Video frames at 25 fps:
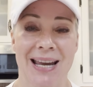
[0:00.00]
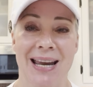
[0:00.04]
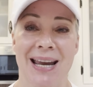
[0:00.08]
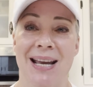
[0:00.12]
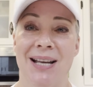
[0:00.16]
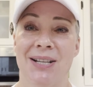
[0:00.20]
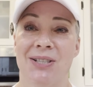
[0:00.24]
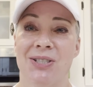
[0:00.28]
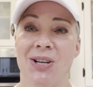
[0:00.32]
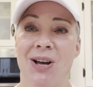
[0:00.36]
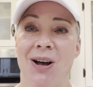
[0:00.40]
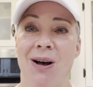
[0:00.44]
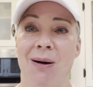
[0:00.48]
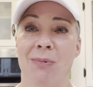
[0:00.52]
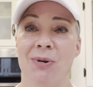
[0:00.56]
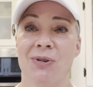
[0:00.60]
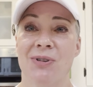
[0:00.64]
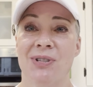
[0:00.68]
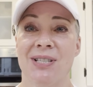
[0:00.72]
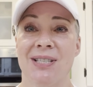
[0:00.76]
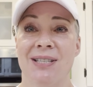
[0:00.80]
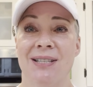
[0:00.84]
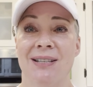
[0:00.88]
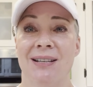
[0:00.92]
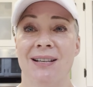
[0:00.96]
It's
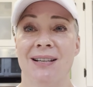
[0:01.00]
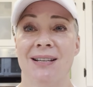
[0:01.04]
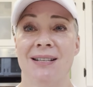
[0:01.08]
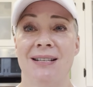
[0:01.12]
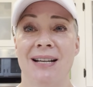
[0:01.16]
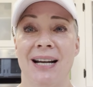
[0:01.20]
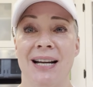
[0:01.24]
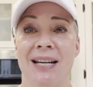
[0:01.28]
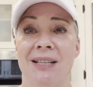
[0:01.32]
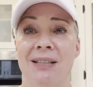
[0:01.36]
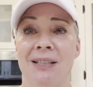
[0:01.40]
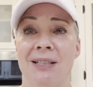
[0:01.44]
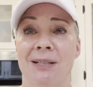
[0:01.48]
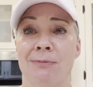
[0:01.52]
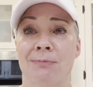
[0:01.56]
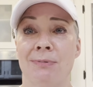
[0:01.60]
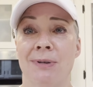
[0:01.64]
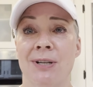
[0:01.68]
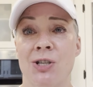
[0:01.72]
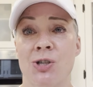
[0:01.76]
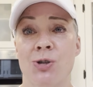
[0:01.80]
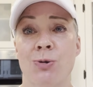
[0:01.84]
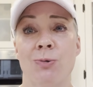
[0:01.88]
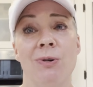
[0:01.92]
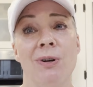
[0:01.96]
almost a nightly
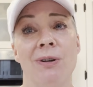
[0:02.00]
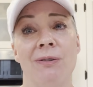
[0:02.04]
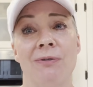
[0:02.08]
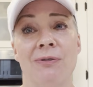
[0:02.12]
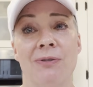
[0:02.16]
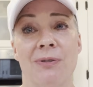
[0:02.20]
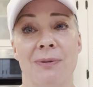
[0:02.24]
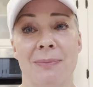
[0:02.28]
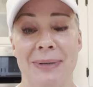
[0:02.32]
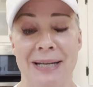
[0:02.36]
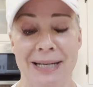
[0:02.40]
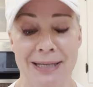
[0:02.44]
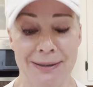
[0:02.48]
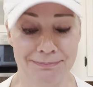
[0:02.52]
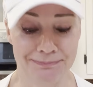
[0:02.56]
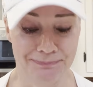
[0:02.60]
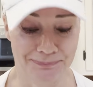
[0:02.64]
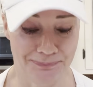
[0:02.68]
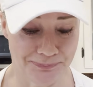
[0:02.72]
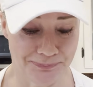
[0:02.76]
ritual for me.